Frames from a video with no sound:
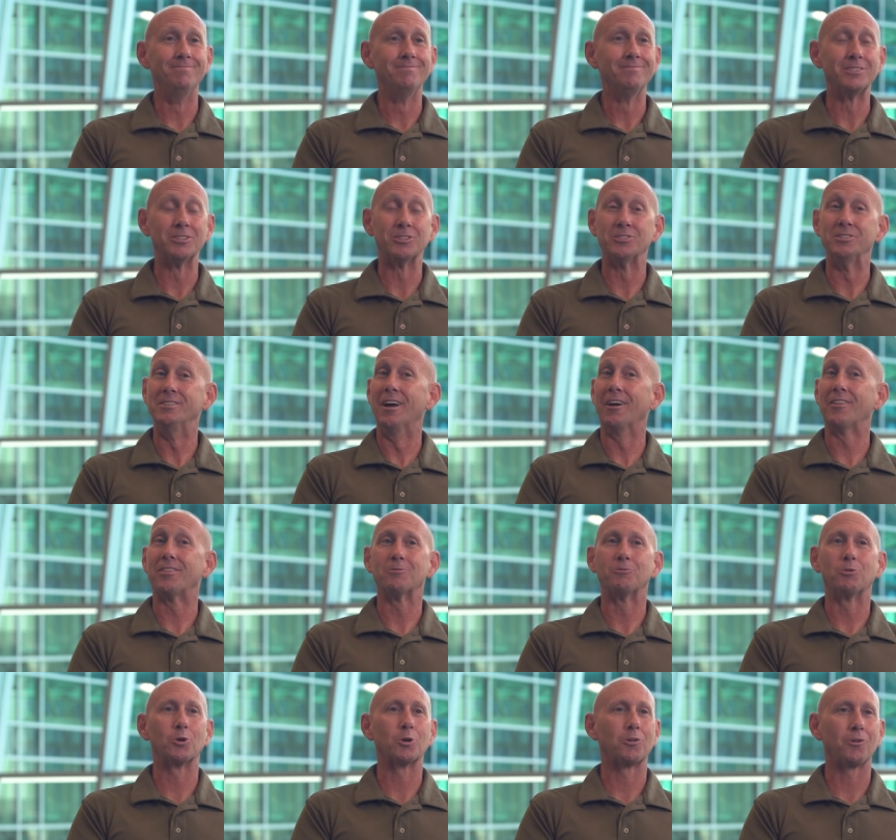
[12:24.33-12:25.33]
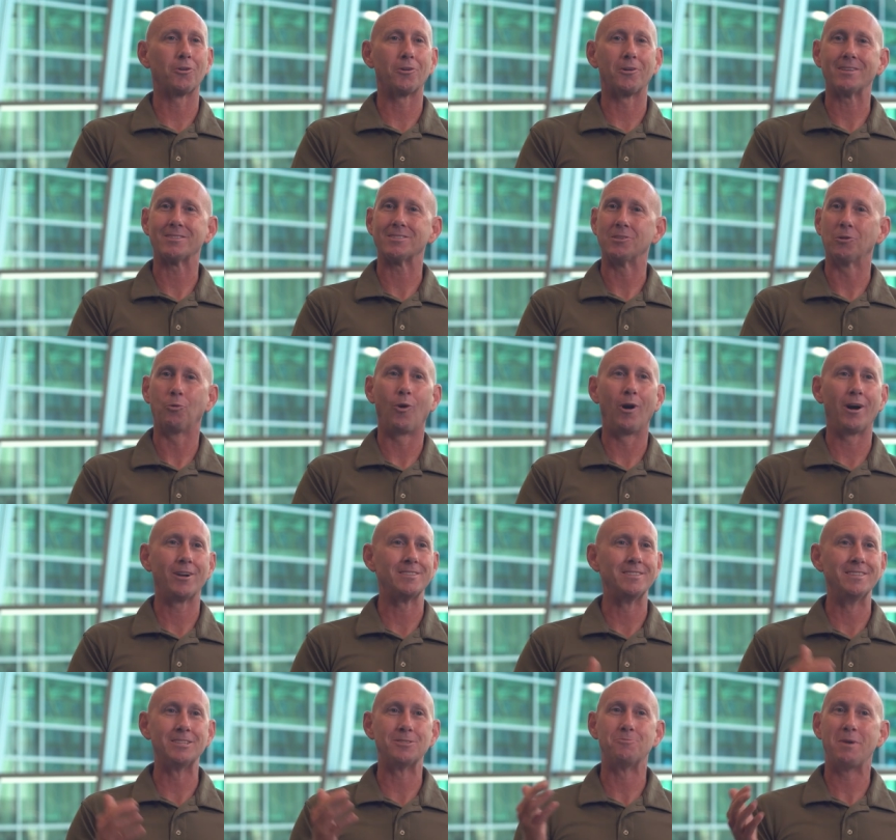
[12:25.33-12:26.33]
There's nothing more glorious than
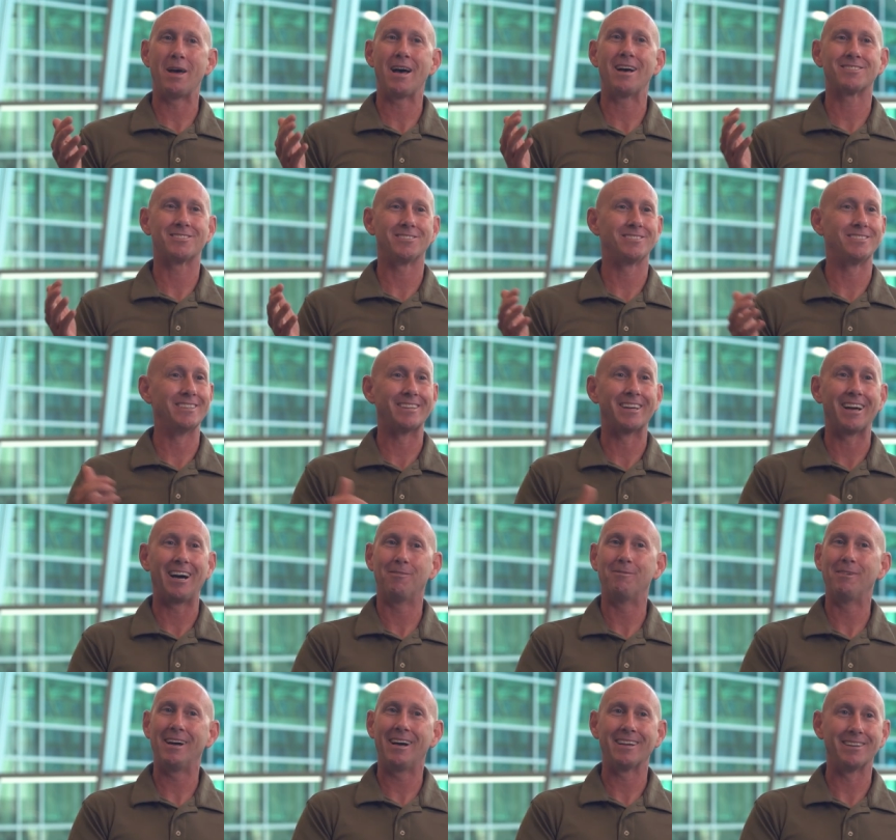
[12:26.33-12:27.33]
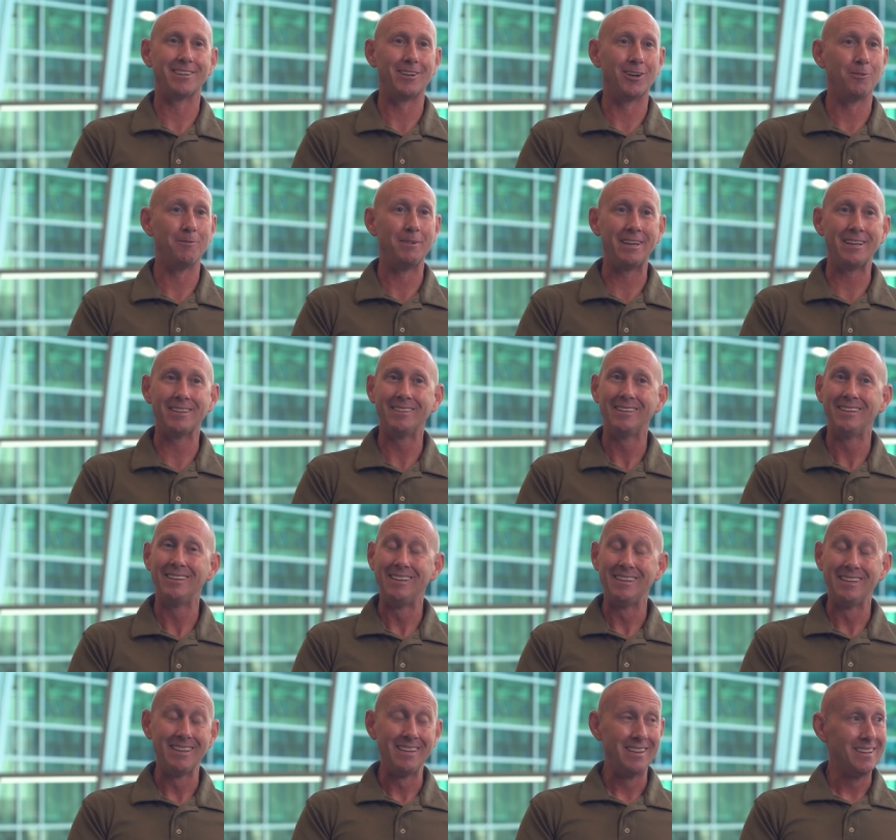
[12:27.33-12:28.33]
watching these bastards in combat, you know
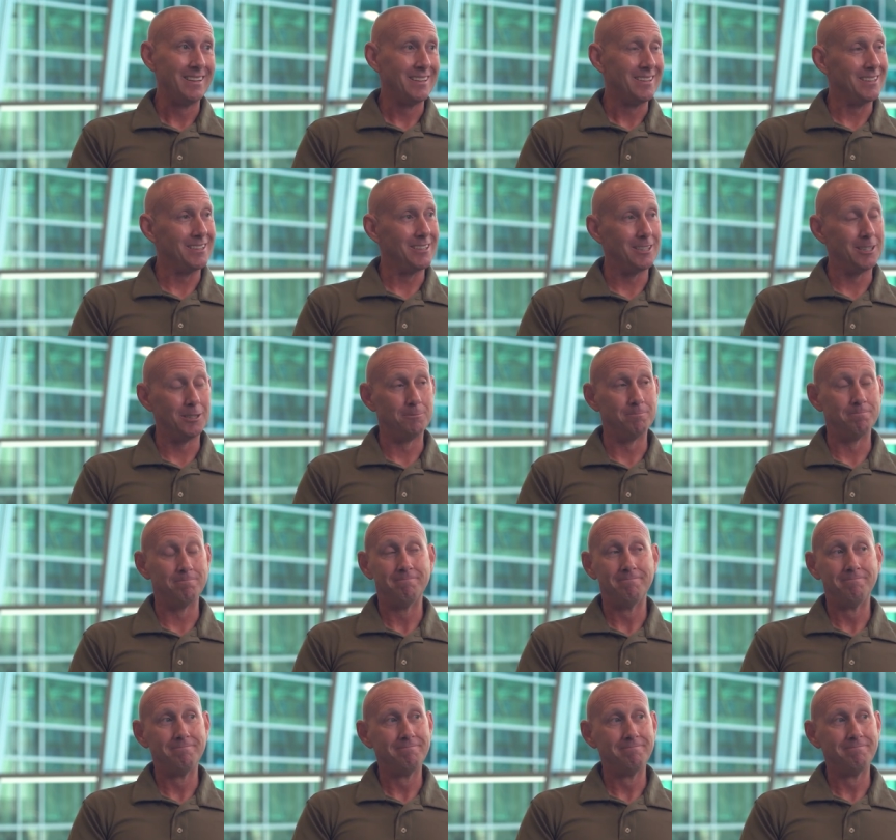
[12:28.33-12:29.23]
what I mean?